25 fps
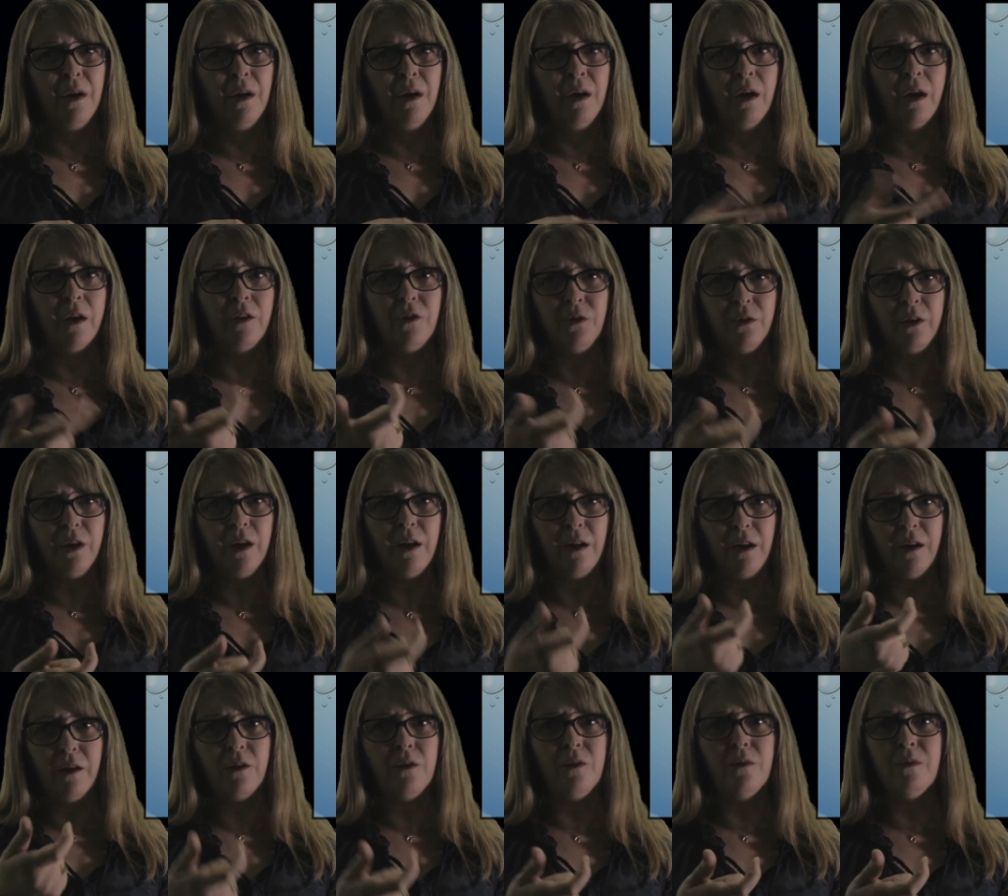And you
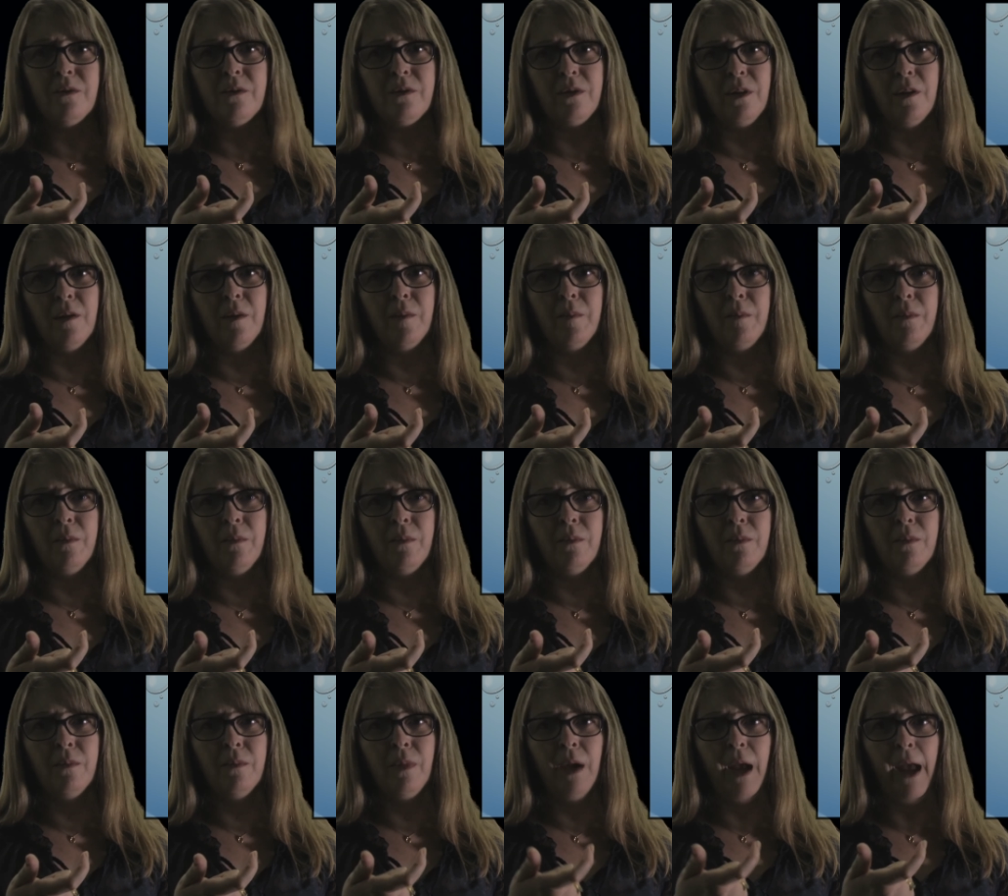can't use them
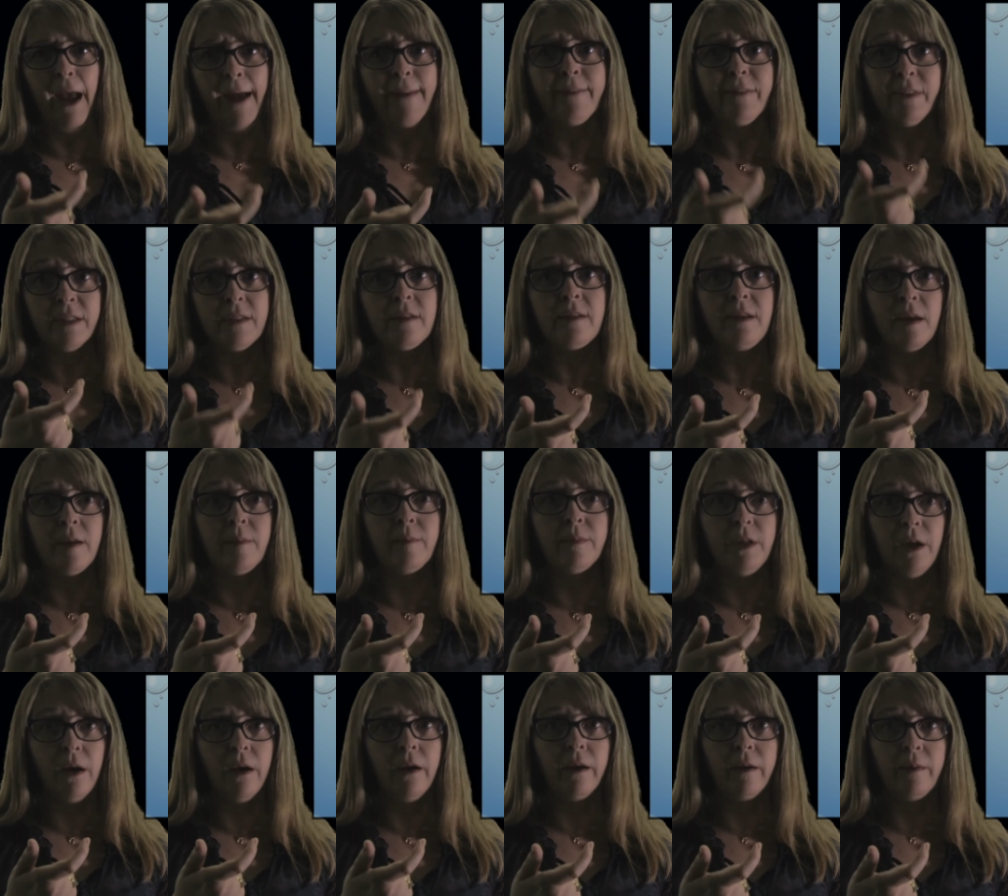at the same
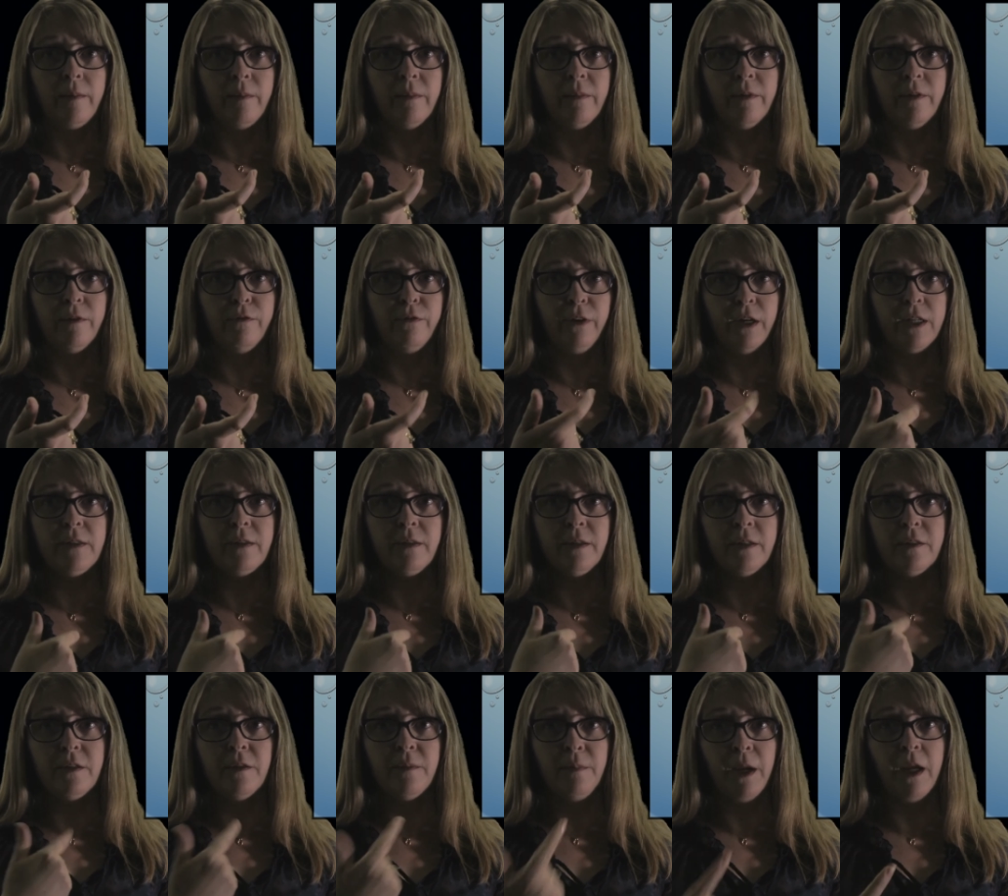time. If I say
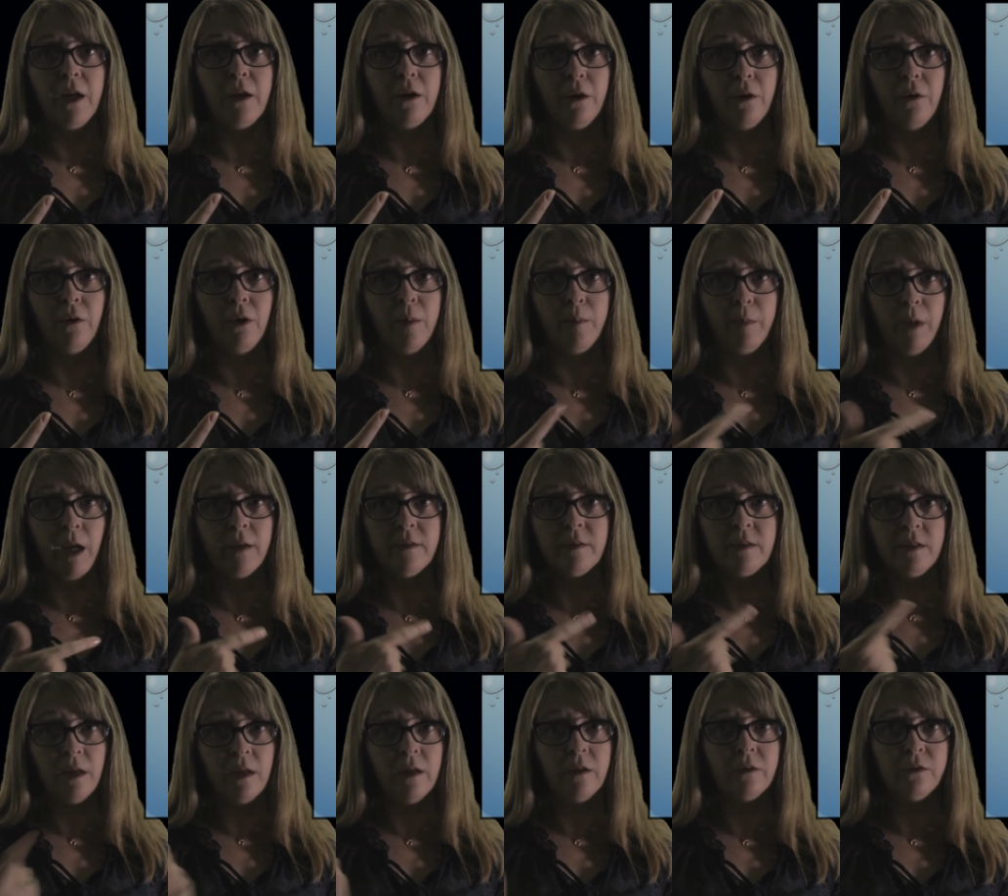tomato, I'm not
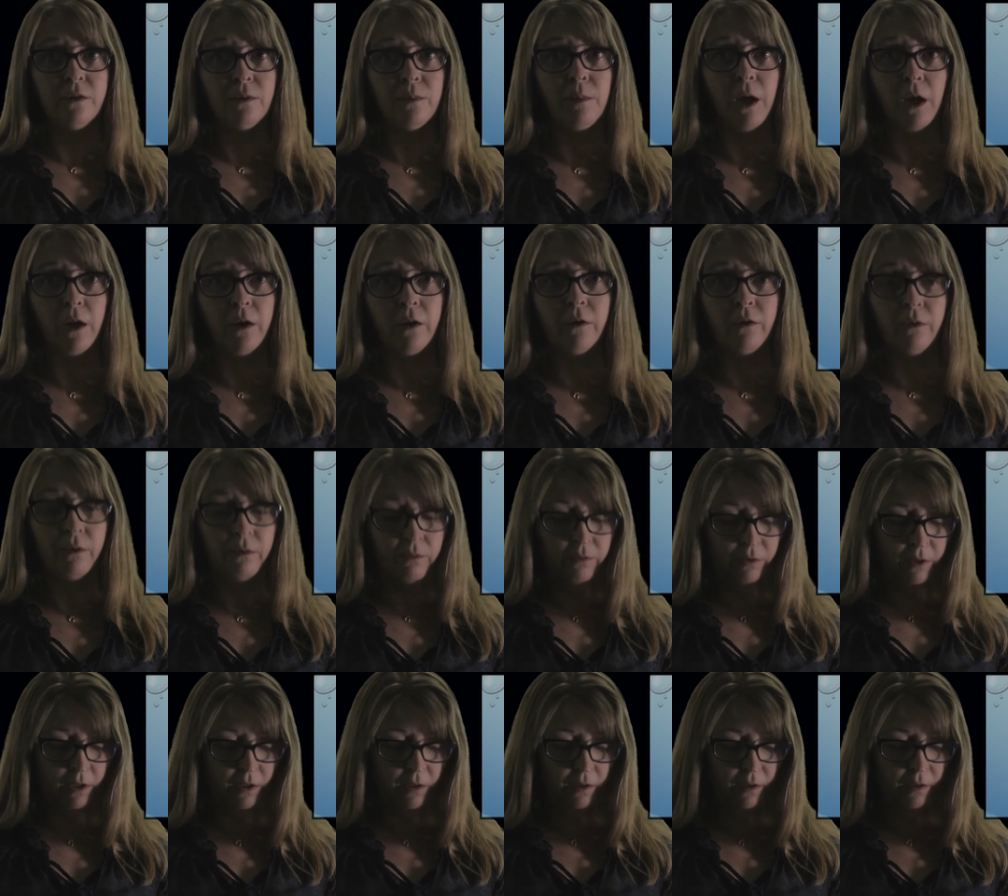saying tomato,
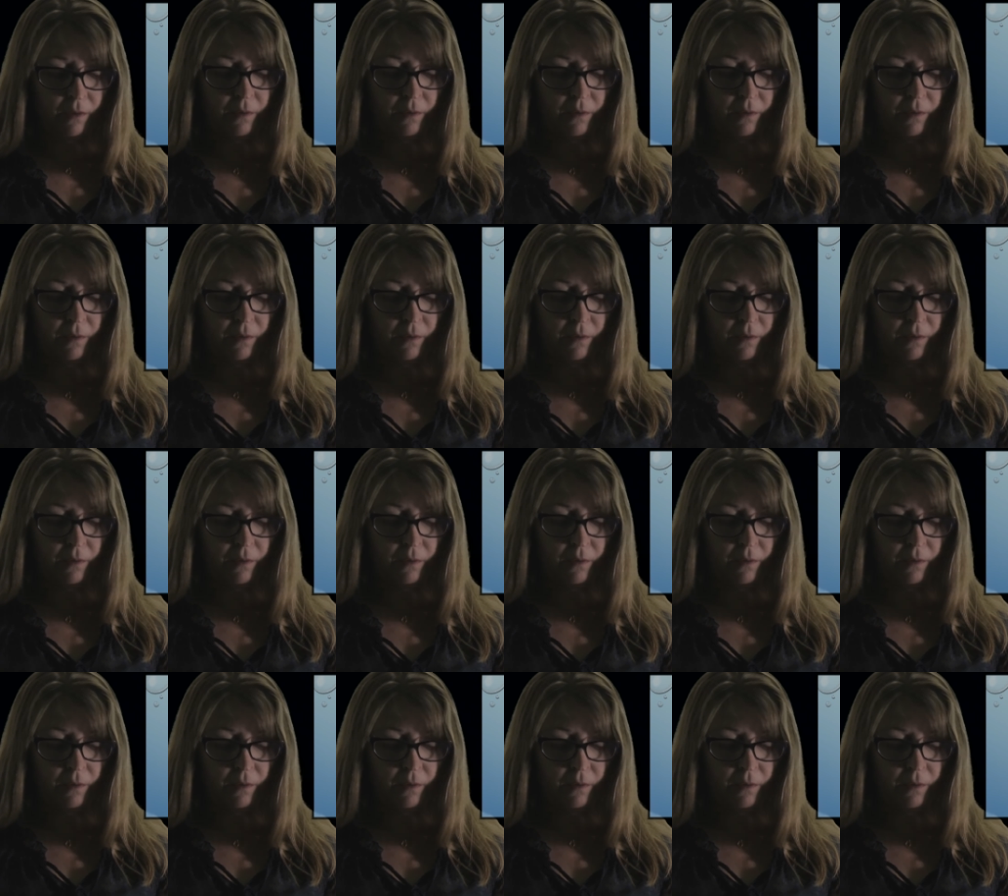right?